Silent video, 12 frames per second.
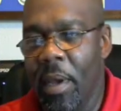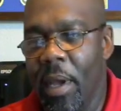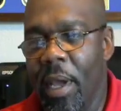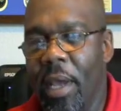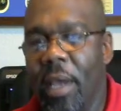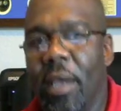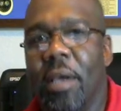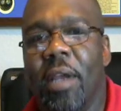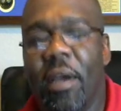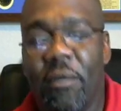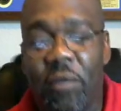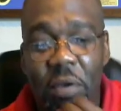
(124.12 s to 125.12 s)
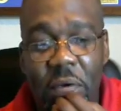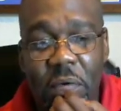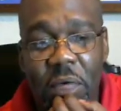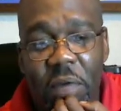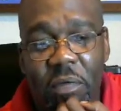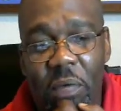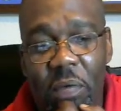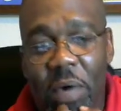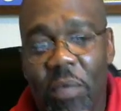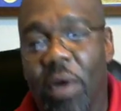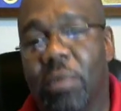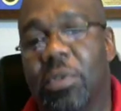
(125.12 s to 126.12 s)
Hey, good afternoon, everyone.
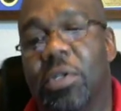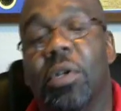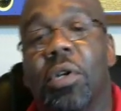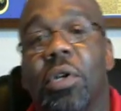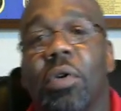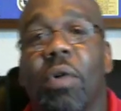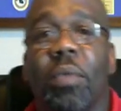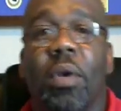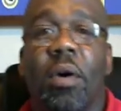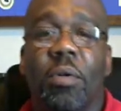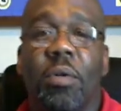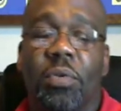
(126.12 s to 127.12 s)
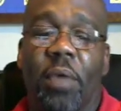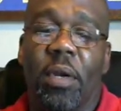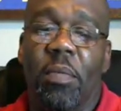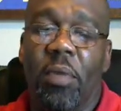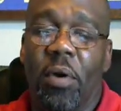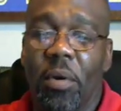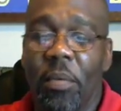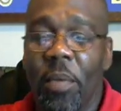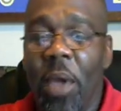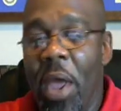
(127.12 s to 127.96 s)
Welcome to the new. I'm your host, Randy&April.